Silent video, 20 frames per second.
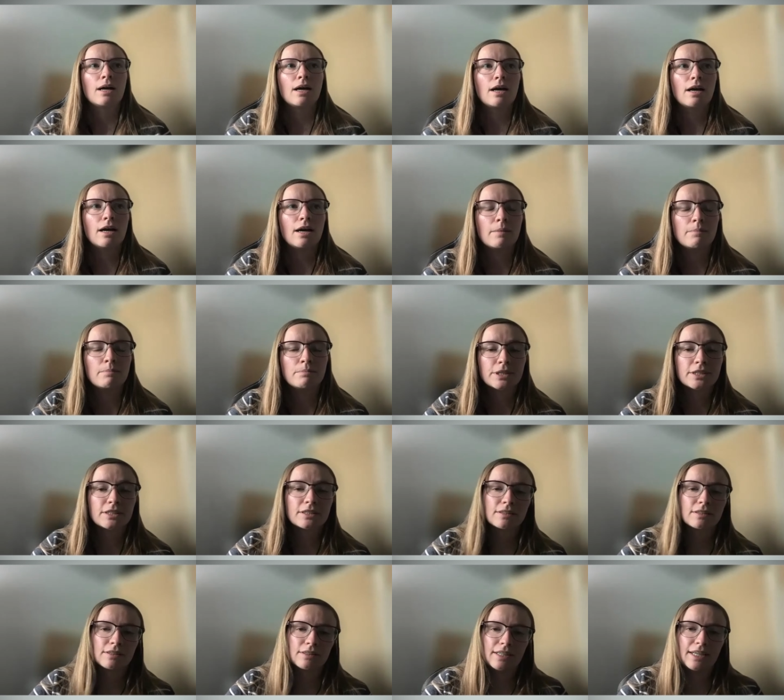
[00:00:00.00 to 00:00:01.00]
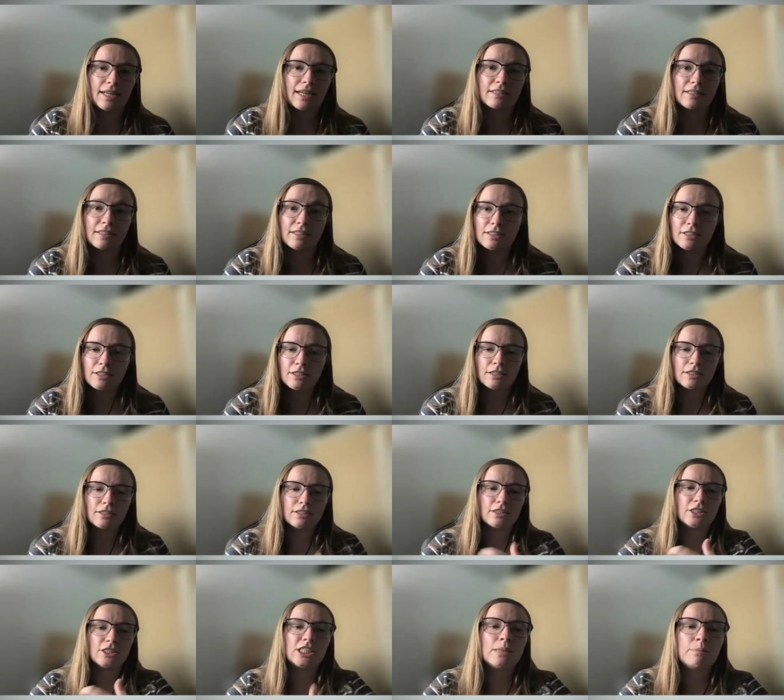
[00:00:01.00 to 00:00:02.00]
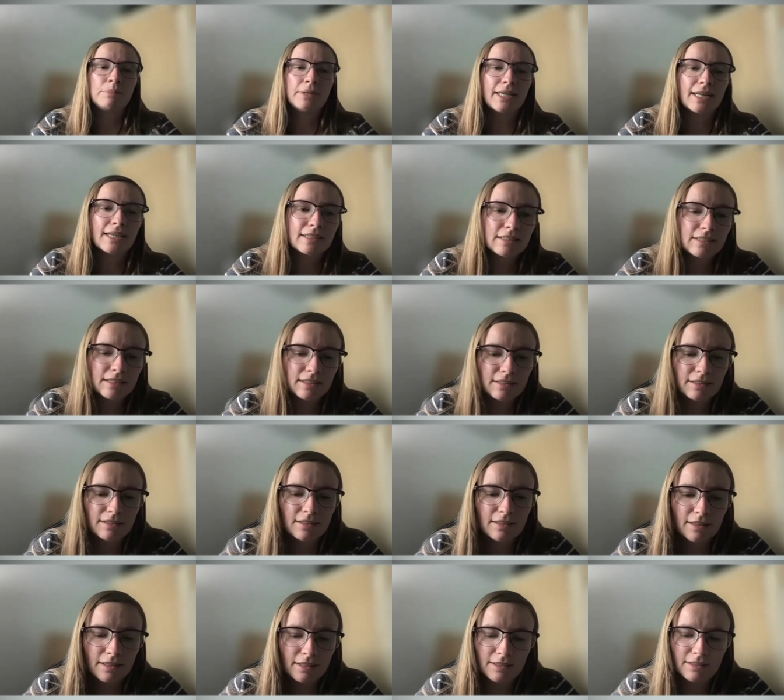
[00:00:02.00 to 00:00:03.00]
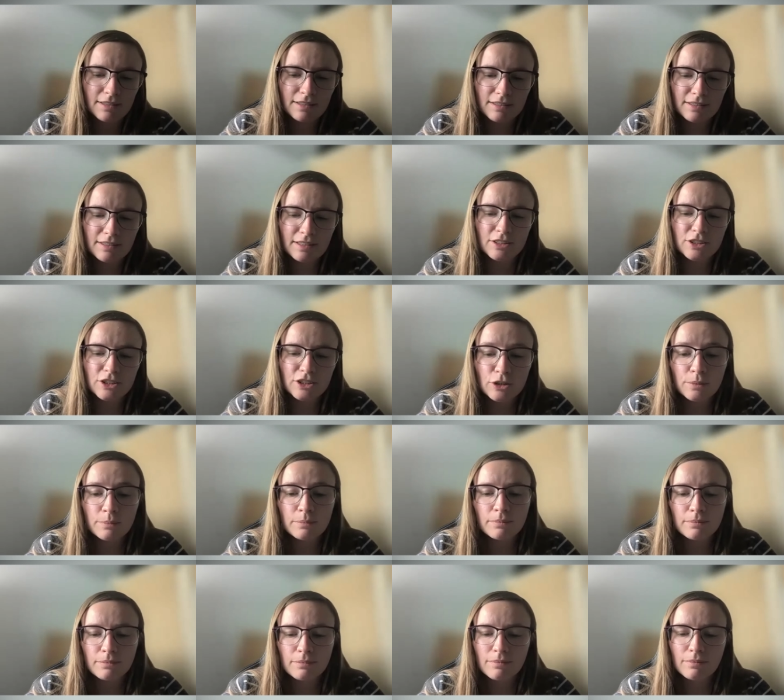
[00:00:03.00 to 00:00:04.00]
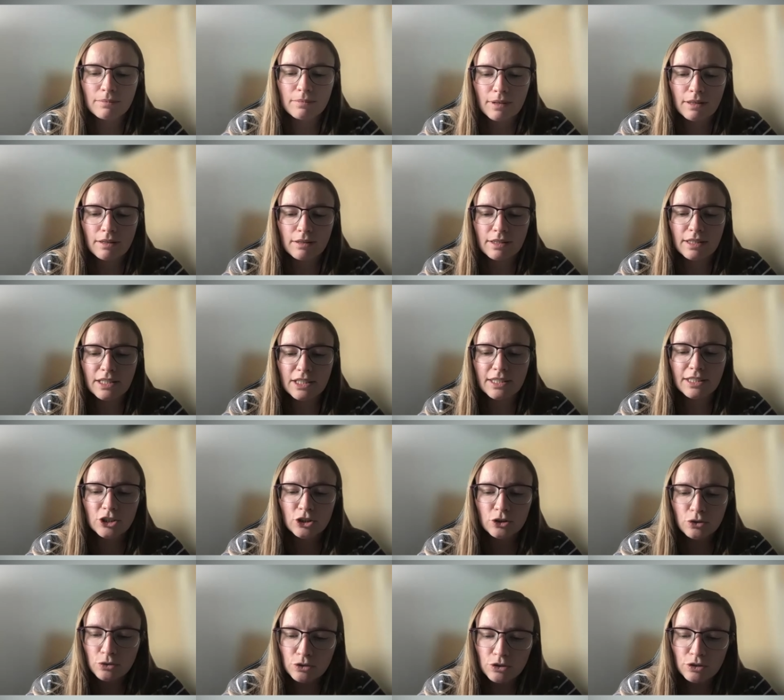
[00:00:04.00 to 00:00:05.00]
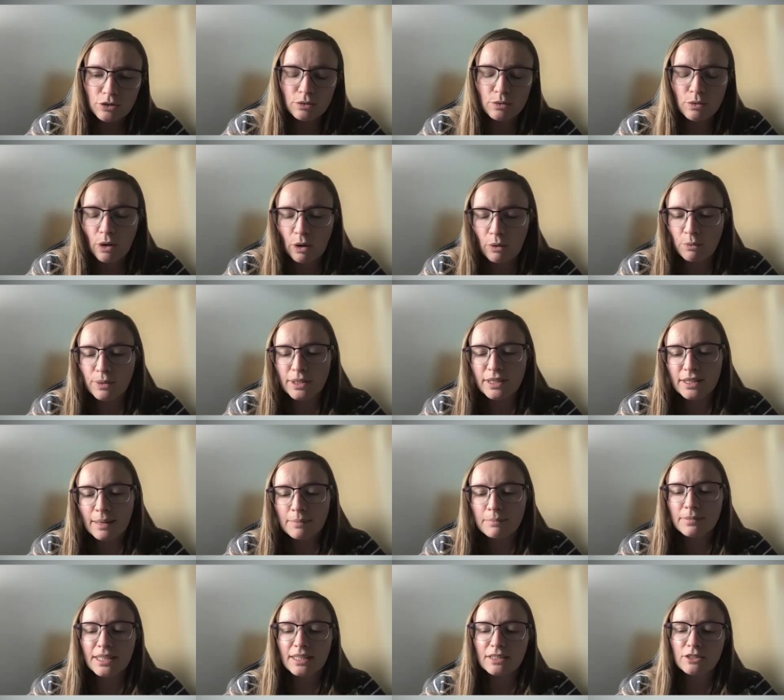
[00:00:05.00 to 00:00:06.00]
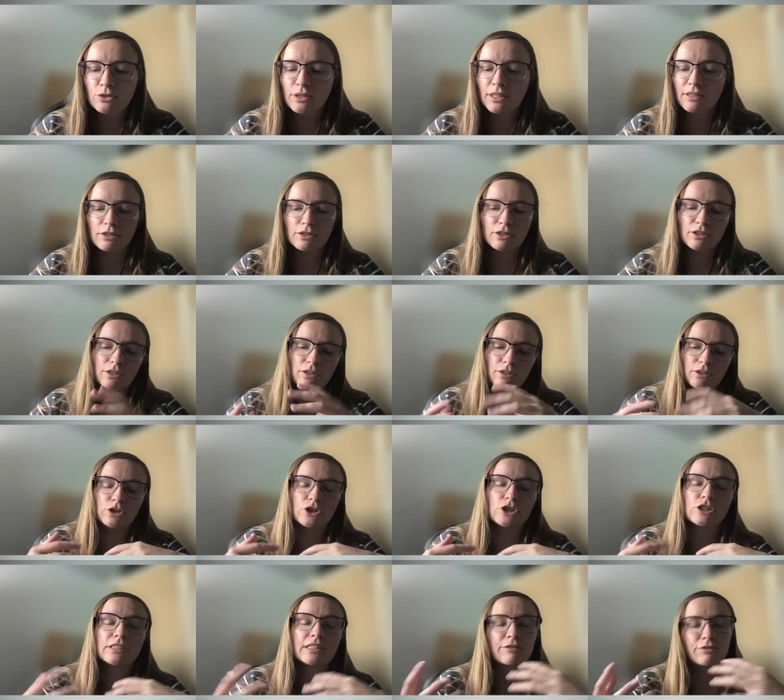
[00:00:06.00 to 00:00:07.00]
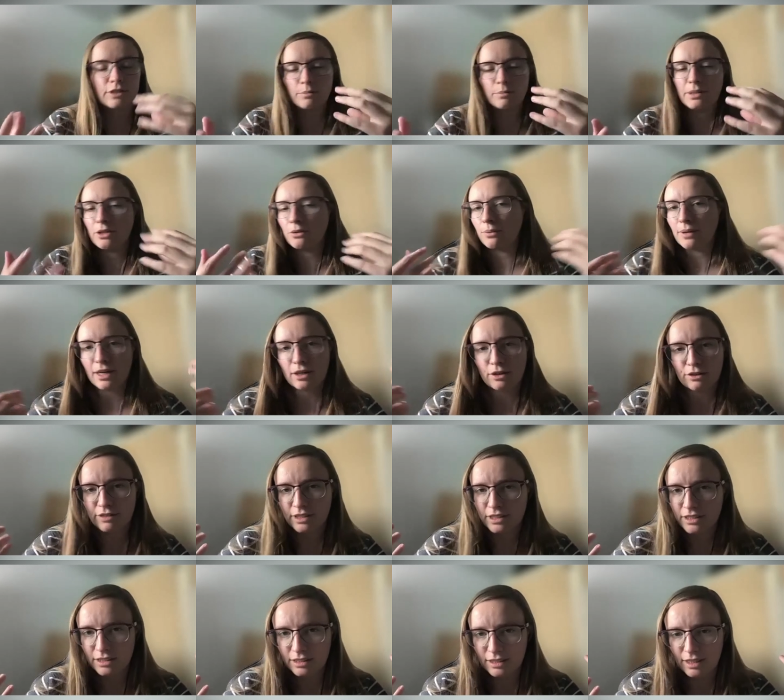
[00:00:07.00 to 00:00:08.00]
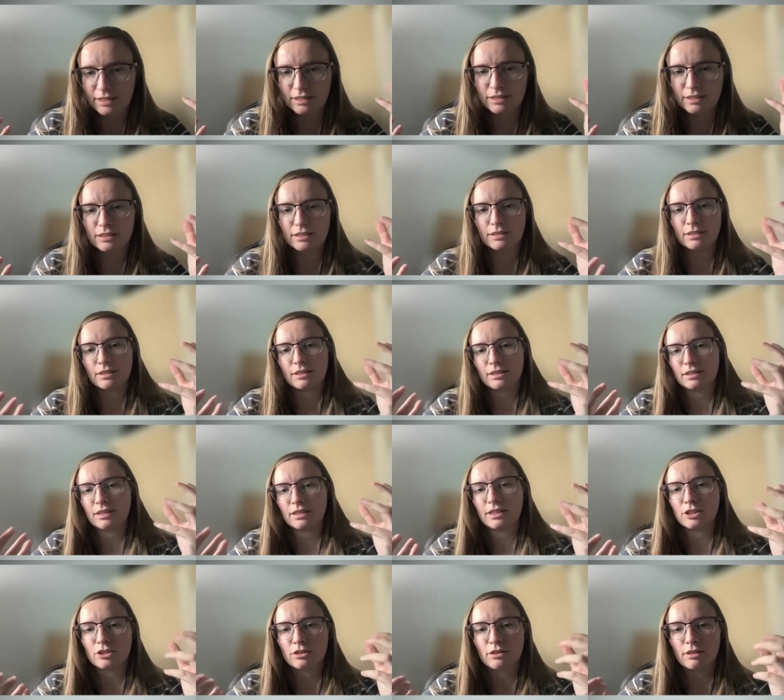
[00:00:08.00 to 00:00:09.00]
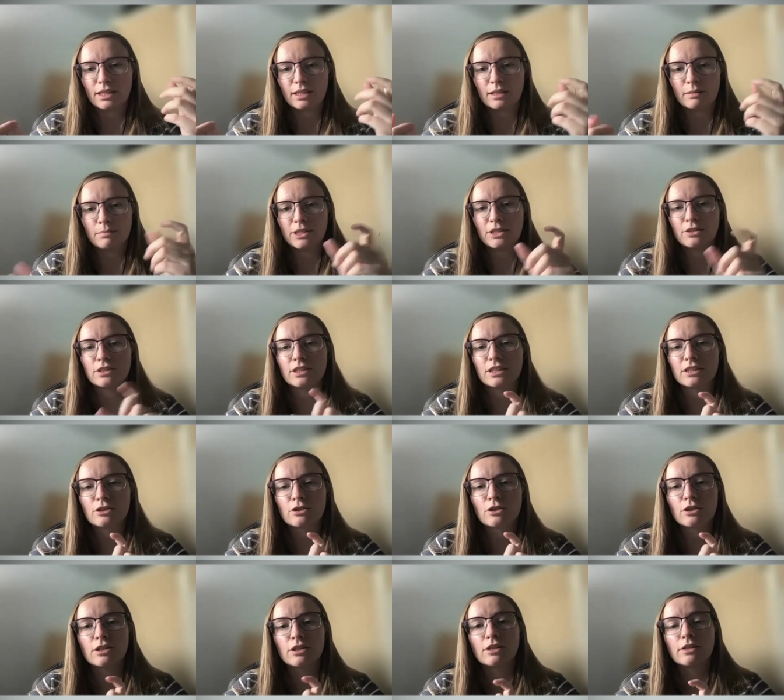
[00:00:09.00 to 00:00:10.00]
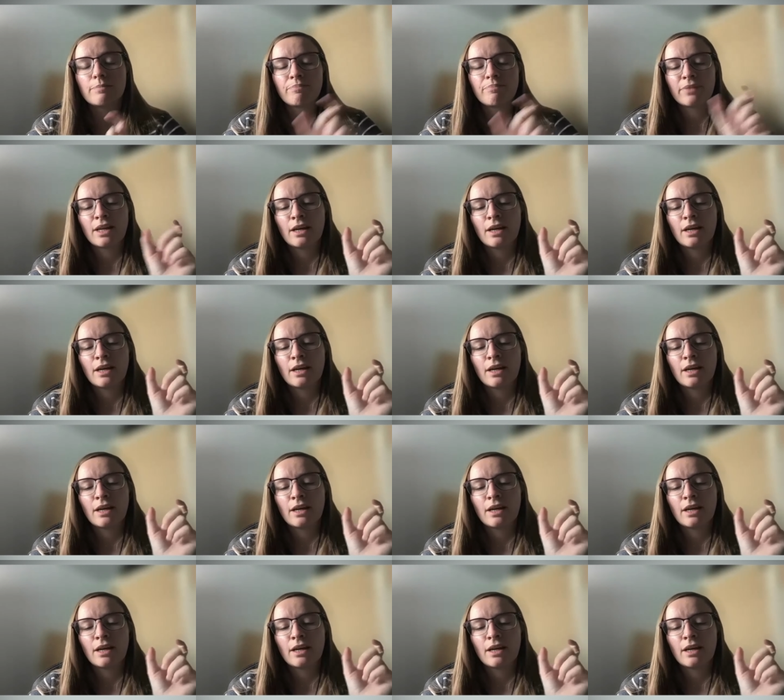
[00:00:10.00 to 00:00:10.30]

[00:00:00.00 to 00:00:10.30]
But yeah, the GPS, there are some issues with them that you just have to be aware of as a scientist, essentially, because it's going to